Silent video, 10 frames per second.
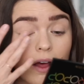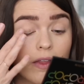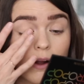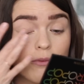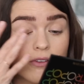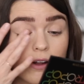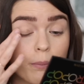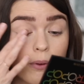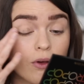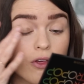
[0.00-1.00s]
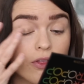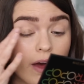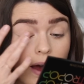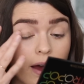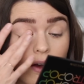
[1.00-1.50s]
And then I'm just going to push
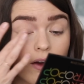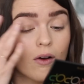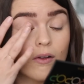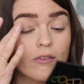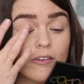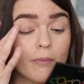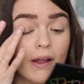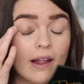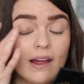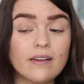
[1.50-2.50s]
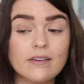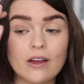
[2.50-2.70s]
that onto my lid